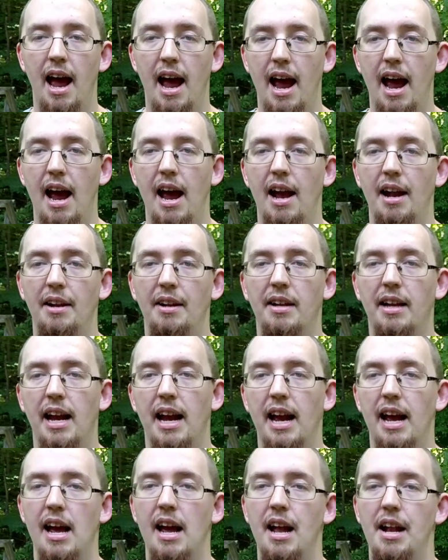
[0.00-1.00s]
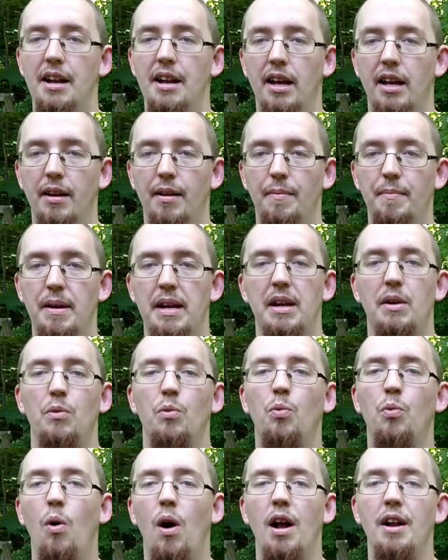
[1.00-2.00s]
and can be
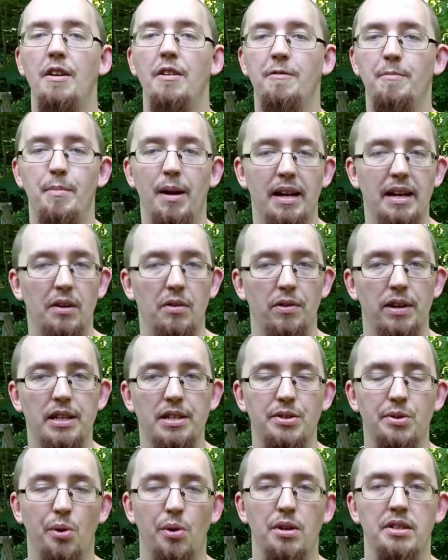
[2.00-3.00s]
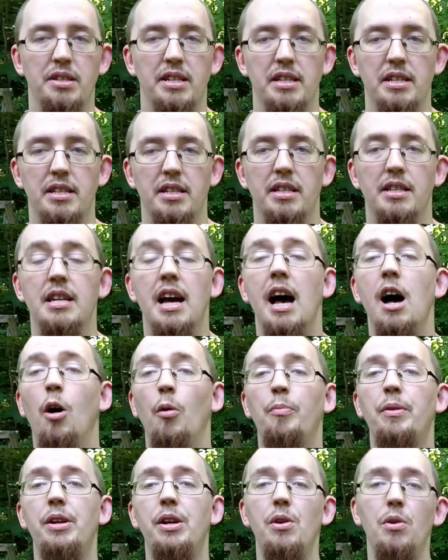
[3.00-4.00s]
one of many resources to
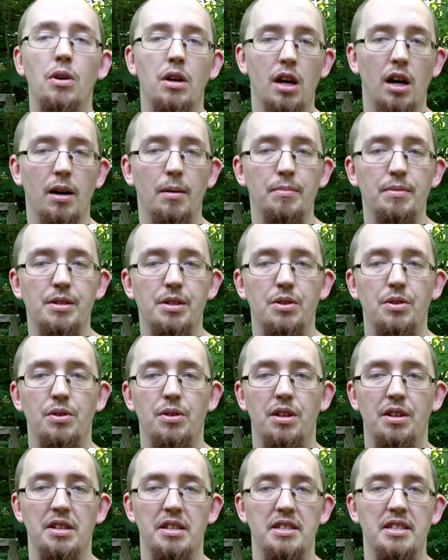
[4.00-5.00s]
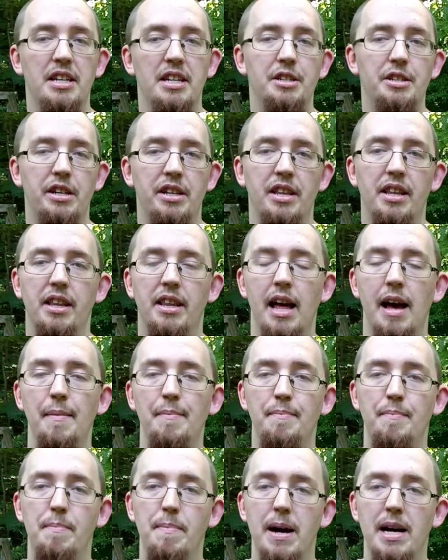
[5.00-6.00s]
help you come to the decision
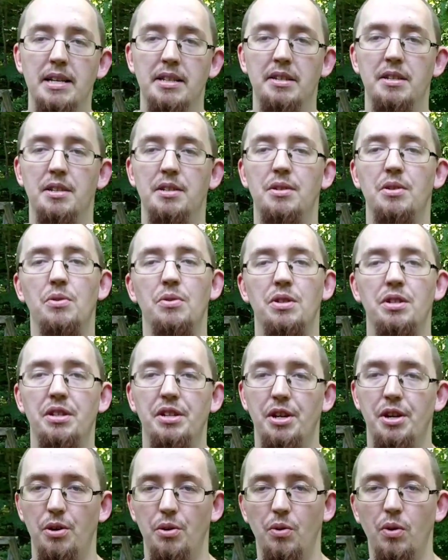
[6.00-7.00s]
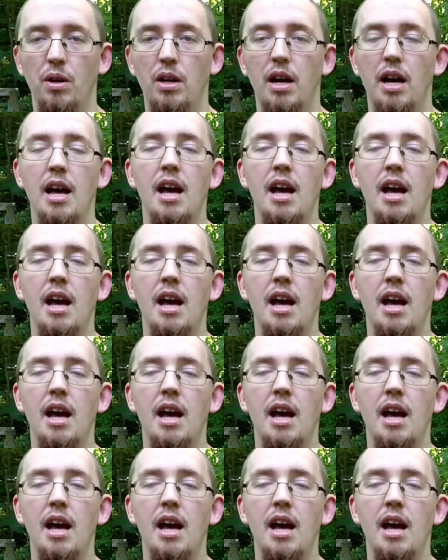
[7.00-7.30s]
that best suits you.